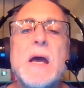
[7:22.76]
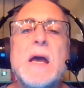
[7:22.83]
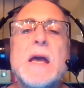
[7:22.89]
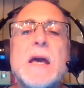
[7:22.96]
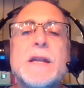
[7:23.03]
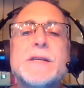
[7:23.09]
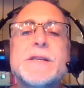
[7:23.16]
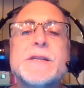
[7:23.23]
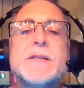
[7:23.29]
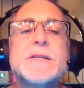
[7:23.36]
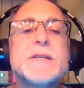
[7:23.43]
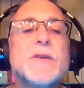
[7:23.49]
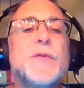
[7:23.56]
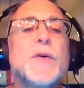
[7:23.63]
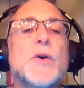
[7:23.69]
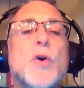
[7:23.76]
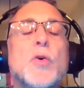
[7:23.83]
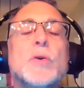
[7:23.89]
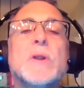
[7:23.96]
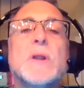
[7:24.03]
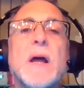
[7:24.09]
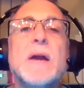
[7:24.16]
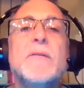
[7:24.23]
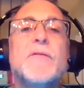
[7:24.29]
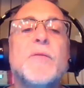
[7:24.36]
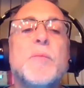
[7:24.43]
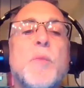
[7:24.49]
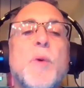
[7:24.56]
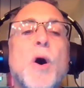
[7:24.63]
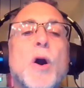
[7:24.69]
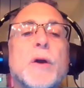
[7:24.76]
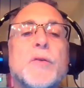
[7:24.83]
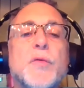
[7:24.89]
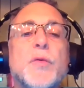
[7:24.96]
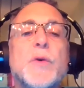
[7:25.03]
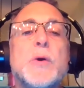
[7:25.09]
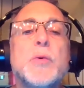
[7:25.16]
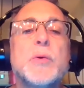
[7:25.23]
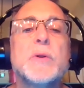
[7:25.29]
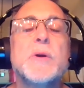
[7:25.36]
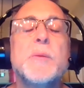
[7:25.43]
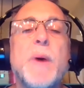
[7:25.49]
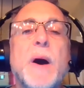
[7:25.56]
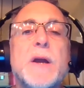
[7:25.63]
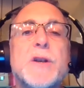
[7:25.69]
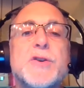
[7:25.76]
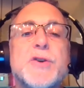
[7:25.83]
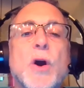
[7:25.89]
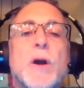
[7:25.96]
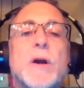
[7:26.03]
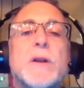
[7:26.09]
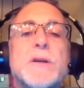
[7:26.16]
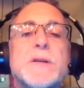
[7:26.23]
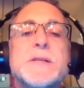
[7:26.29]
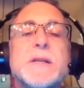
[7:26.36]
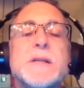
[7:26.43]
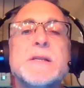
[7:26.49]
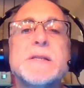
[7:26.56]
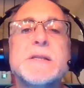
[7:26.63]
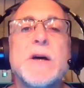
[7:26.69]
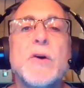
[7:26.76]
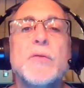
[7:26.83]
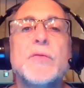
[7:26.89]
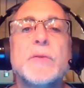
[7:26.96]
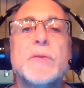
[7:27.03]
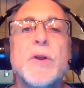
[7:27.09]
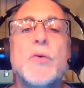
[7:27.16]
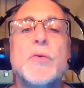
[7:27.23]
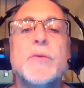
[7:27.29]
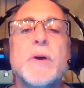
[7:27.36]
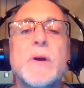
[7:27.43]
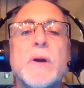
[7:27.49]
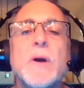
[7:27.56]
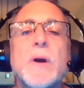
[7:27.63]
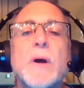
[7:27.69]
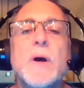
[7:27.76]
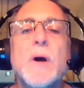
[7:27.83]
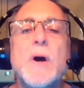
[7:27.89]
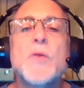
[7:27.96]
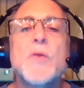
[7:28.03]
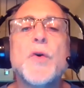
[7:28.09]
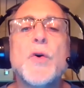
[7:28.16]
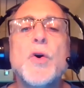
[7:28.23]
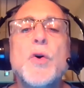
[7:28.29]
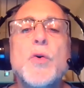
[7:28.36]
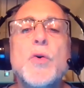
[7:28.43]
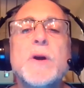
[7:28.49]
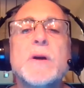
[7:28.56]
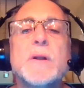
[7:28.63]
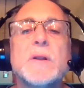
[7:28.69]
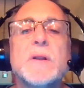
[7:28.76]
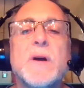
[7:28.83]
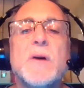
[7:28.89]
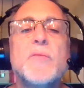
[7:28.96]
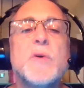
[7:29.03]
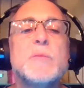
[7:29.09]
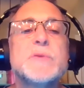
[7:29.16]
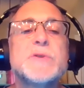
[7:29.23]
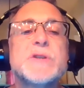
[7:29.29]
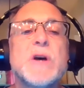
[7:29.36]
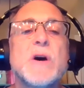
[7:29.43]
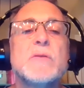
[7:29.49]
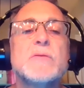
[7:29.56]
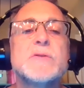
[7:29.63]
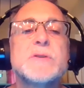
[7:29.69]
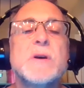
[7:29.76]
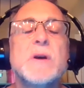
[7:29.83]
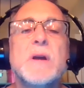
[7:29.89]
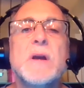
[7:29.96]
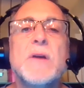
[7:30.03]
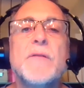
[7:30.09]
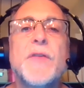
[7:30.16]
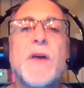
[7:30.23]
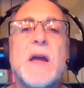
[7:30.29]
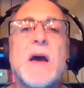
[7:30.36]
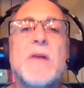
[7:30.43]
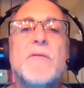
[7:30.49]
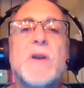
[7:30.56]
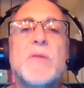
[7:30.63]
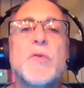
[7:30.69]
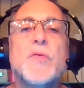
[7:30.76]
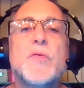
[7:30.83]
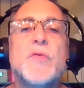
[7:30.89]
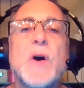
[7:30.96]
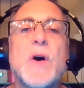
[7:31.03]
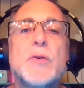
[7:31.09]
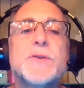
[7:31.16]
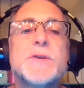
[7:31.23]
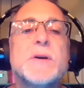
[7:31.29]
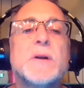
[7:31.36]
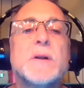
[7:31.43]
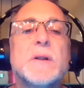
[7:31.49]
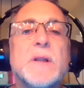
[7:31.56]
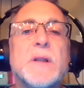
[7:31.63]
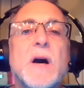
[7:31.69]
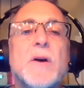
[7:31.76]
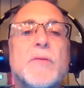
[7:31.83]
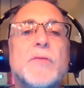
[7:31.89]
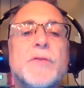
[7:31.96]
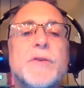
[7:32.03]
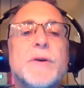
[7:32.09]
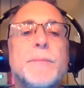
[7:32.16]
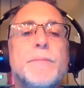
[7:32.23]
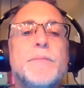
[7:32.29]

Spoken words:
It is a difficult life marked frequently by darkness and self loathing. For who can love themselves if they have never felt loved?